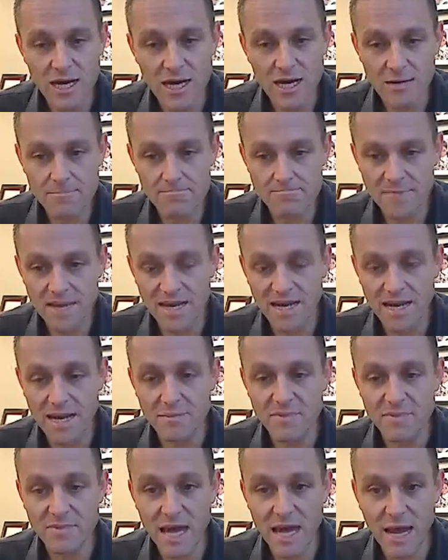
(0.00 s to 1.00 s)

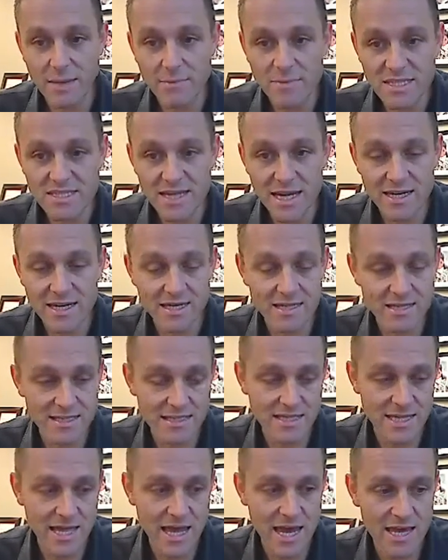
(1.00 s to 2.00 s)
and I'm excited to
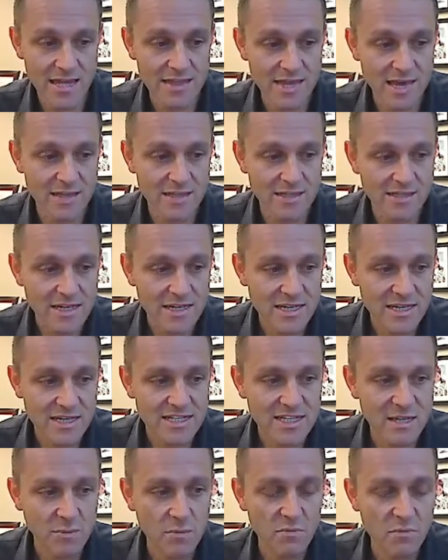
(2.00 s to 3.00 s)
say that
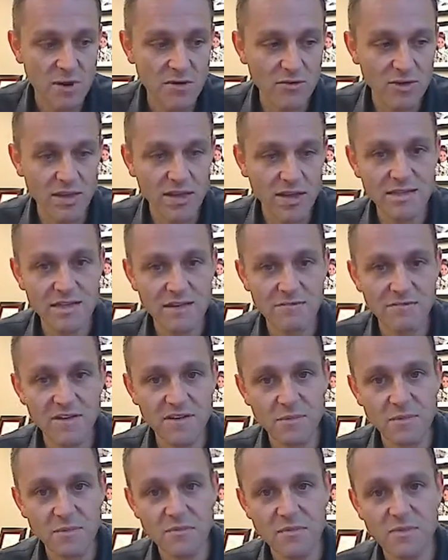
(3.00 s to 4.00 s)
some of my reluctant
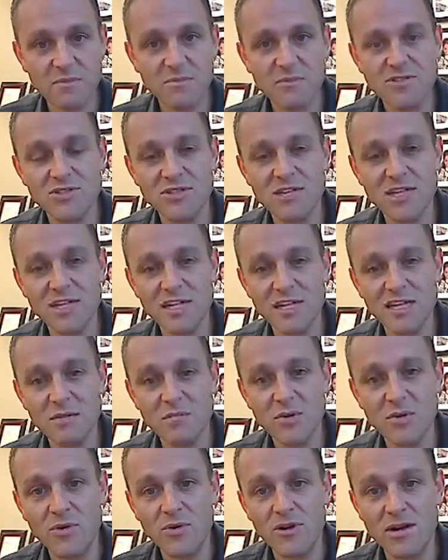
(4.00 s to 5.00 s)
family members are getting
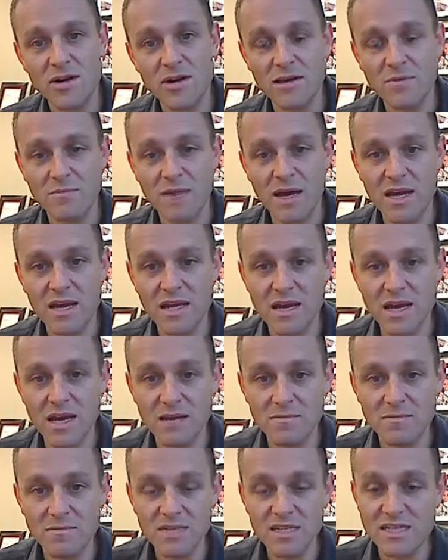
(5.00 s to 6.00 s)
on board.
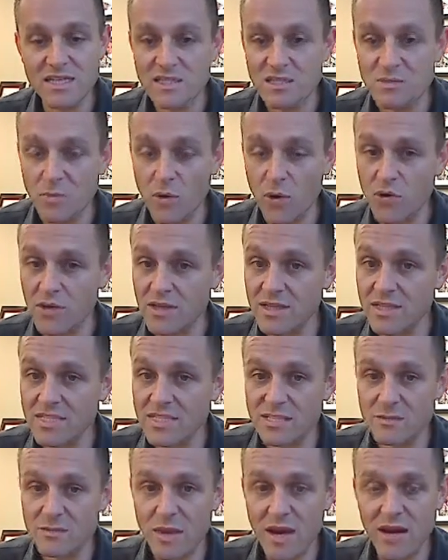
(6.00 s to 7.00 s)
Both of
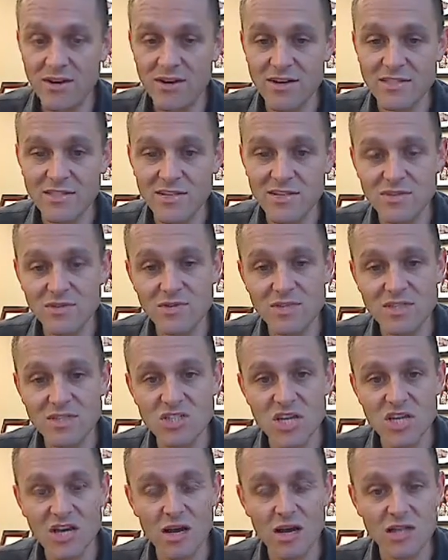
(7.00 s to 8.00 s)
Lisa's parents are doing
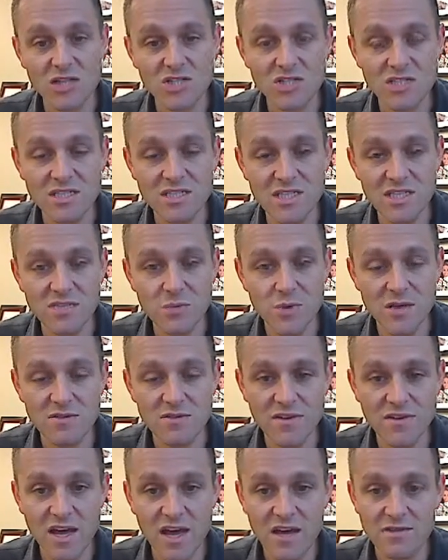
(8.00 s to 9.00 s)
Shakeology and
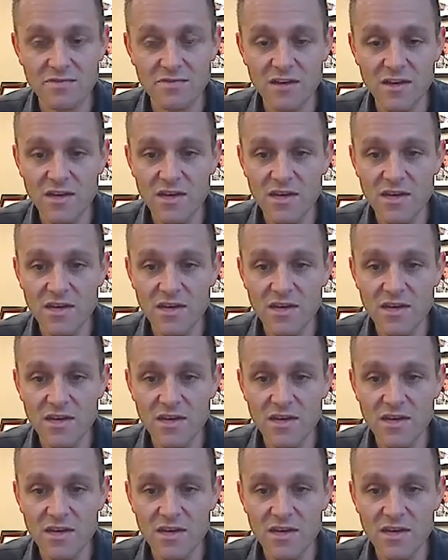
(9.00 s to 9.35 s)
T25.